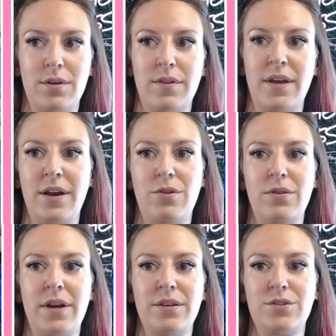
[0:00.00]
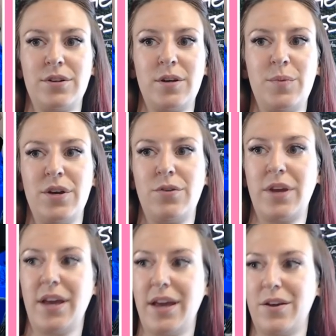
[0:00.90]
the outlines are going to be
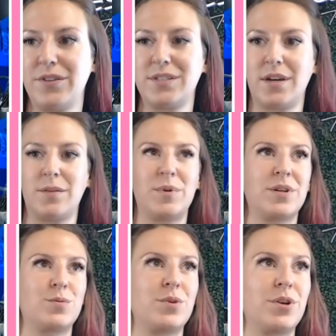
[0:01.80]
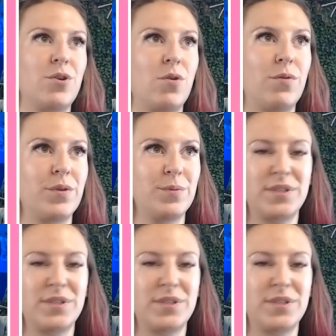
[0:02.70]
okay on the side because we're going to go over them.